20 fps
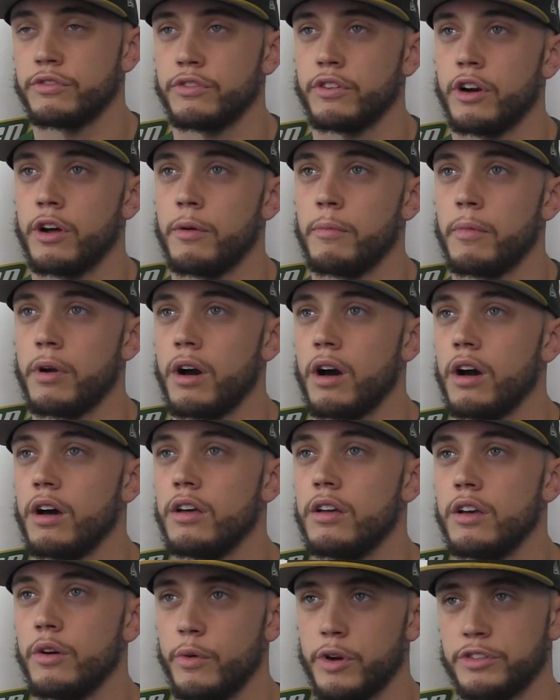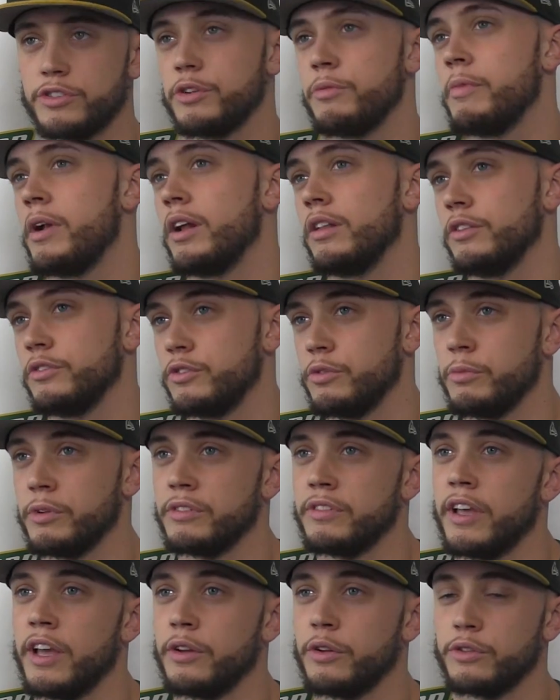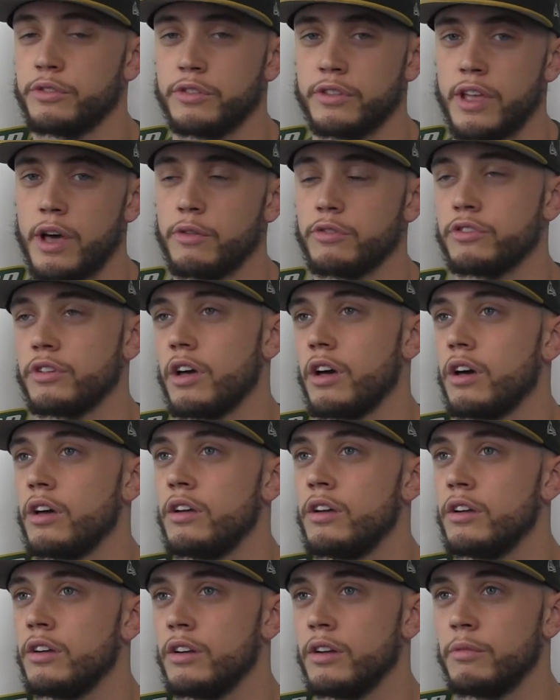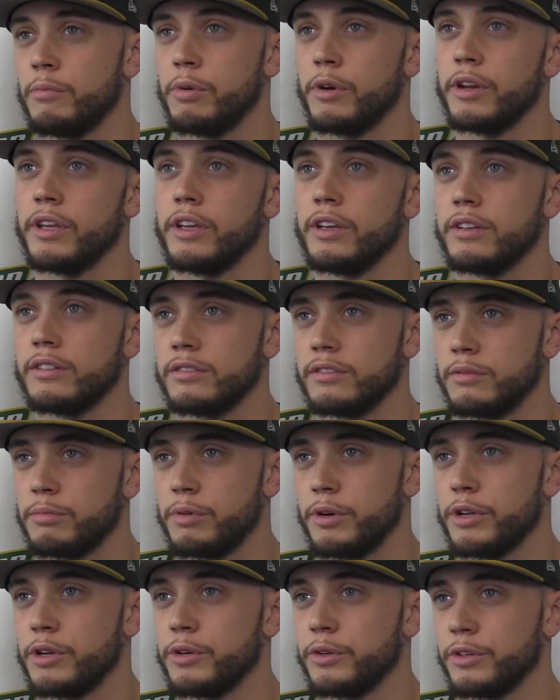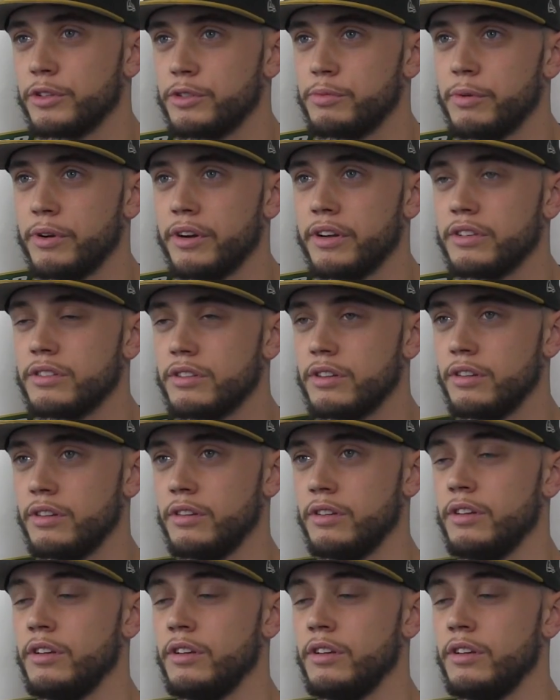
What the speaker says: from Western Maryland to McDaniel, so that was a pretty cool experience.